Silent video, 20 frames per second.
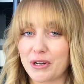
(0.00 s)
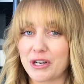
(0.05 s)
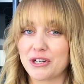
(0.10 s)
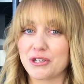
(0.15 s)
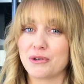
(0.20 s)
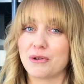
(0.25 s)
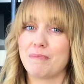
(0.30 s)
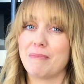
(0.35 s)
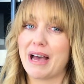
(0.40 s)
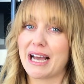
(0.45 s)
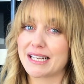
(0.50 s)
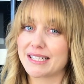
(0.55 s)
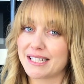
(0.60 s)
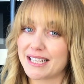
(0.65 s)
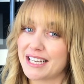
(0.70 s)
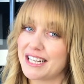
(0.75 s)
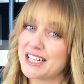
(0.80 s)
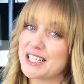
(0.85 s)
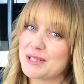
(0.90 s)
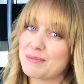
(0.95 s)
gonna do a
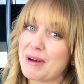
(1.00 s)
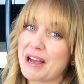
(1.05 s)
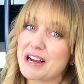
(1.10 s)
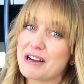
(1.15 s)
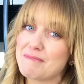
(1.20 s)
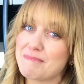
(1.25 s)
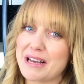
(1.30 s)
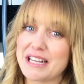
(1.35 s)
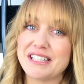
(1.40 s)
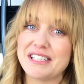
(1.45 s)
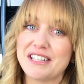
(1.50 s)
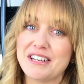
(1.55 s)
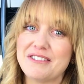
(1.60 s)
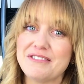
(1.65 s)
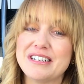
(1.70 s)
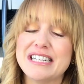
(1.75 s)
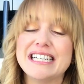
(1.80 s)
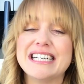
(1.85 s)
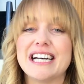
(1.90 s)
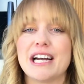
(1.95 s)
Mexican inspired pesto, and
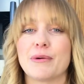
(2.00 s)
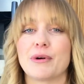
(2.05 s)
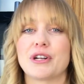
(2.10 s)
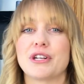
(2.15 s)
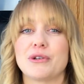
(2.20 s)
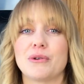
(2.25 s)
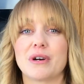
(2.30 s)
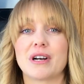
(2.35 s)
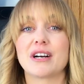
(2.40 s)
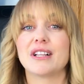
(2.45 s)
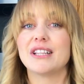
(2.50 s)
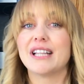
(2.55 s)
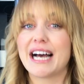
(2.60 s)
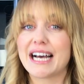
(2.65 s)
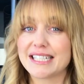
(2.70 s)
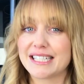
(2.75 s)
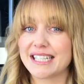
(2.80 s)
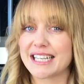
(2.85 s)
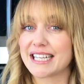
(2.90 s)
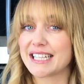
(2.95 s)
we're gonna do a
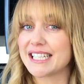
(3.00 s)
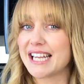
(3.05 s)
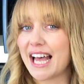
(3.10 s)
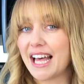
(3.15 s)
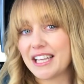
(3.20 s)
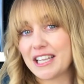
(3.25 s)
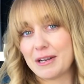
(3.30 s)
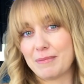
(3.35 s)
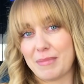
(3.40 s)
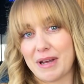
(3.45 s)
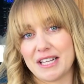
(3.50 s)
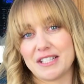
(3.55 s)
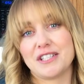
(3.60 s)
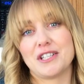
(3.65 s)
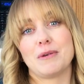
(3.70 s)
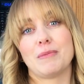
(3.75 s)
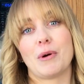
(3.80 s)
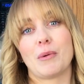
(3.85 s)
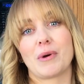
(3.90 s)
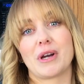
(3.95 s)
classic Italian
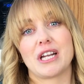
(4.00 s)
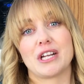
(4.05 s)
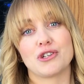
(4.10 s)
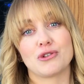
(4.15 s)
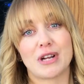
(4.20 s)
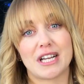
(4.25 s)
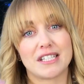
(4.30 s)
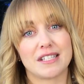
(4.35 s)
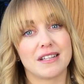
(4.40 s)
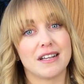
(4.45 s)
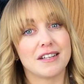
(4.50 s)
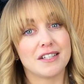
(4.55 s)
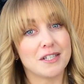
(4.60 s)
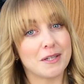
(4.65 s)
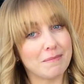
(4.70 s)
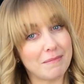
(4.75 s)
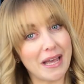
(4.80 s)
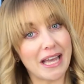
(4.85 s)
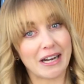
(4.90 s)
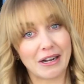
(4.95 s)
pesto, but we're gonna dress
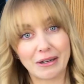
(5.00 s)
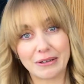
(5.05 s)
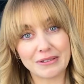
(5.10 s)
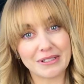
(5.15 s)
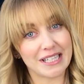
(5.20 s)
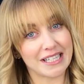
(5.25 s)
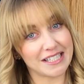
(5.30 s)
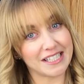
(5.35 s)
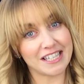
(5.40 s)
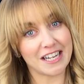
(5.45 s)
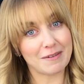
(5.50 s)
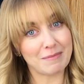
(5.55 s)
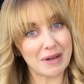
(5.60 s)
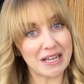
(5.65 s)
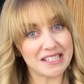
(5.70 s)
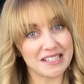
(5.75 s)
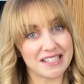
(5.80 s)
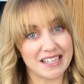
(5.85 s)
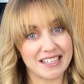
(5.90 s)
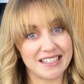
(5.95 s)
tomatoes instead of
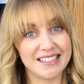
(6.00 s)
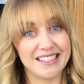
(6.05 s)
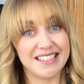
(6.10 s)
pasta.